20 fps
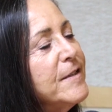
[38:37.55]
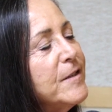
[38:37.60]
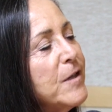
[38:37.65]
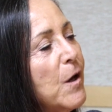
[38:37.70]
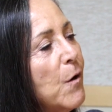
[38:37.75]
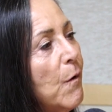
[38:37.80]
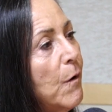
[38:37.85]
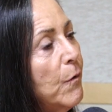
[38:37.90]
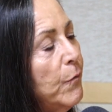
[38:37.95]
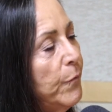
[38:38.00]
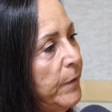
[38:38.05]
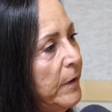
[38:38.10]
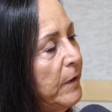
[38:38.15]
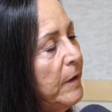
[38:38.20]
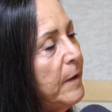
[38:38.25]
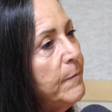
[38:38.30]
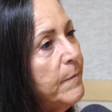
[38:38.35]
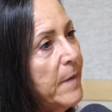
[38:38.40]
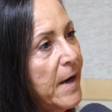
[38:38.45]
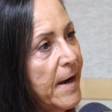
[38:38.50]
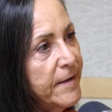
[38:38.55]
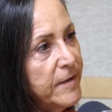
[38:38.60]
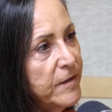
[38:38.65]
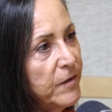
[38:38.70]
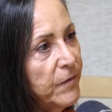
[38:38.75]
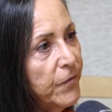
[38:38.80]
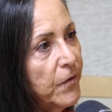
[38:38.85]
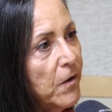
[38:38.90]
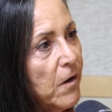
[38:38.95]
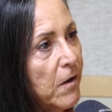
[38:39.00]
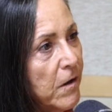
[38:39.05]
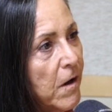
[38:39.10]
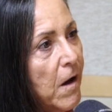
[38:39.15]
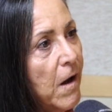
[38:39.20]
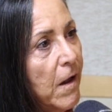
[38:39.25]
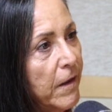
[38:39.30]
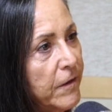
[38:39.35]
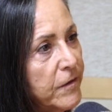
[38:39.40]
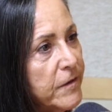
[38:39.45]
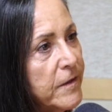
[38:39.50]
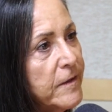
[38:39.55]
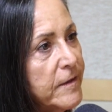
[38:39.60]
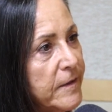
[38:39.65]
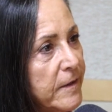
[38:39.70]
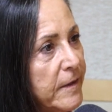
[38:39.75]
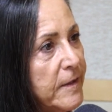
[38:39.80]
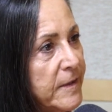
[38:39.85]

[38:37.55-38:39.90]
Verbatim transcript: So a really masterful oncologist